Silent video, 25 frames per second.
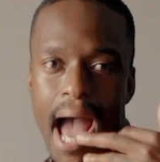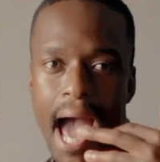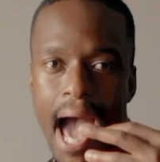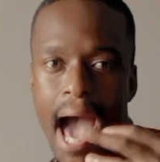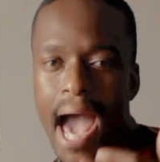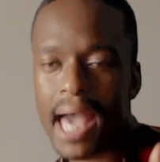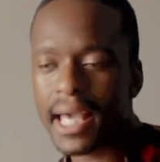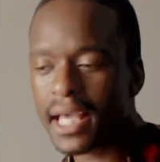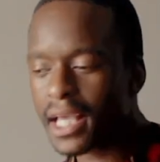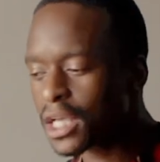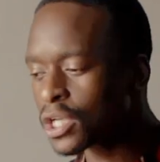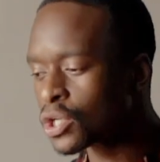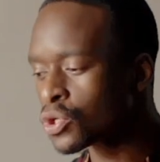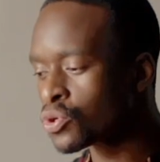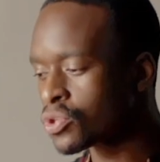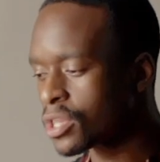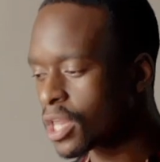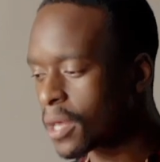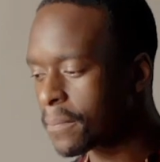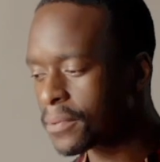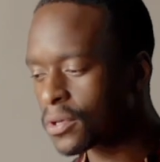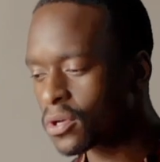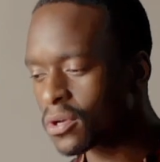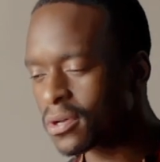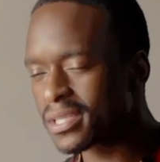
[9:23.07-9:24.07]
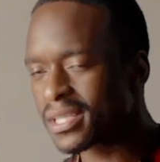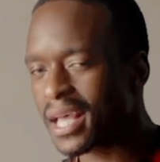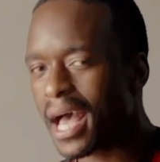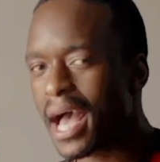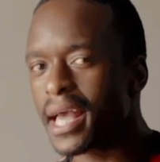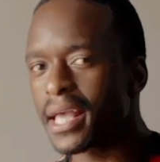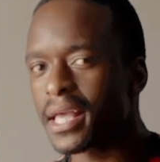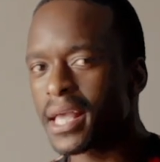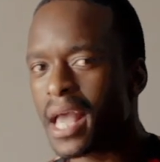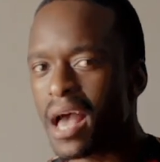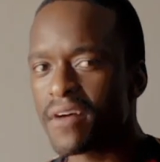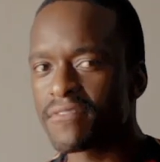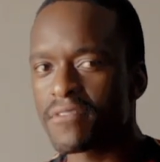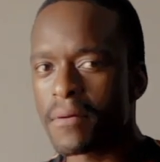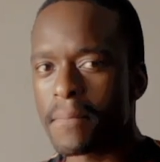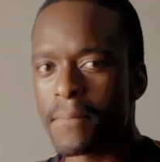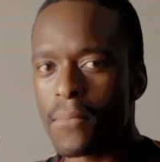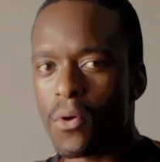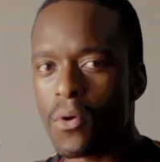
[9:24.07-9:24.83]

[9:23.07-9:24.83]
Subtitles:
I can do that because I have